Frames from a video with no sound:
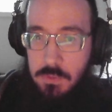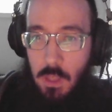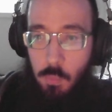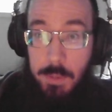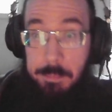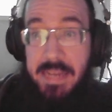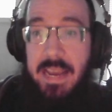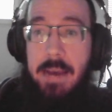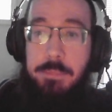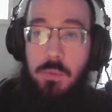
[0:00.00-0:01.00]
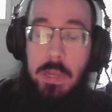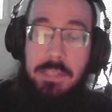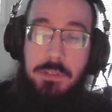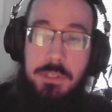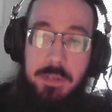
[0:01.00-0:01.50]
What might happen
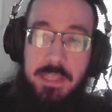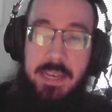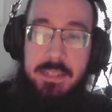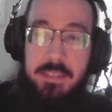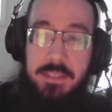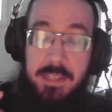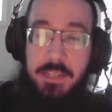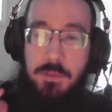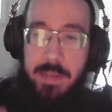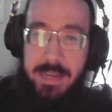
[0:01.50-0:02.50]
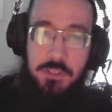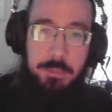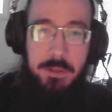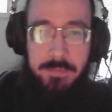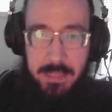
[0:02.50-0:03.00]
while you're doing that is, again, you'll cast
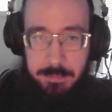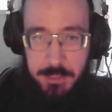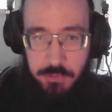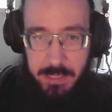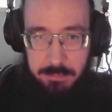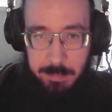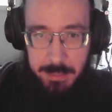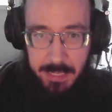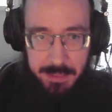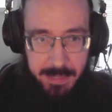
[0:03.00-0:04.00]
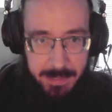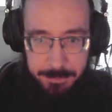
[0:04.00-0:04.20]
Open. In fact, let me try to replicate that.